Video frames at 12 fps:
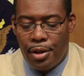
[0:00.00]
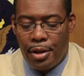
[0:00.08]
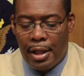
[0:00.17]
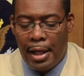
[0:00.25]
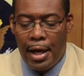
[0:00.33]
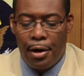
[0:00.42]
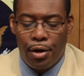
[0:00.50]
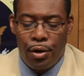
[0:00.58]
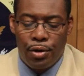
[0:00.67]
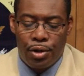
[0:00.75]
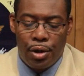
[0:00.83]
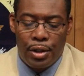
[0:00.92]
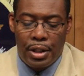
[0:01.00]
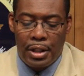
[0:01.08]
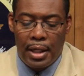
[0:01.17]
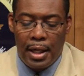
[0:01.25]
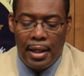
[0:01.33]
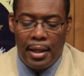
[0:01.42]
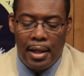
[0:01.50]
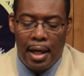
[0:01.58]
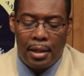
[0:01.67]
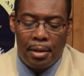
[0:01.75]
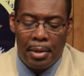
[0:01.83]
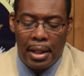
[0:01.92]
The letter goes on to say that
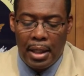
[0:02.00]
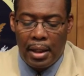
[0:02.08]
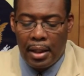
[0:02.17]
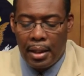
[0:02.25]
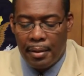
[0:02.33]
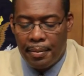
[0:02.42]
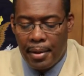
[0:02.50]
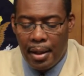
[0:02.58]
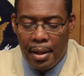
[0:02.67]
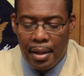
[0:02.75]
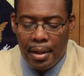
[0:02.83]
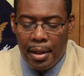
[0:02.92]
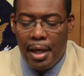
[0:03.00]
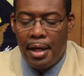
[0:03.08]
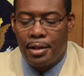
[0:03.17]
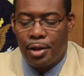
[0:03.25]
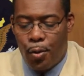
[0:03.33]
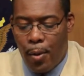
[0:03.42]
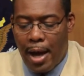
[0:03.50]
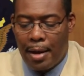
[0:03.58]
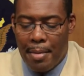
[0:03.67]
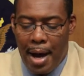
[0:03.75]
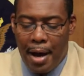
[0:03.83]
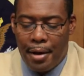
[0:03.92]
Dr. McGinley, he is the
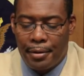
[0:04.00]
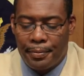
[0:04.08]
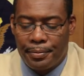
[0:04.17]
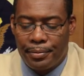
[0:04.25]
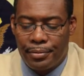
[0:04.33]
quagmire.